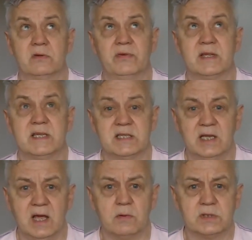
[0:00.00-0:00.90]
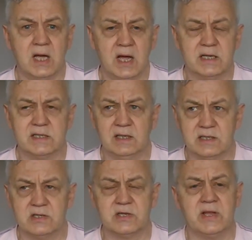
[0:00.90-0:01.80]
fantastic outside. I said,
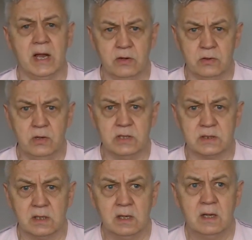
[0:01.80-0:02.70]
listen to that noise.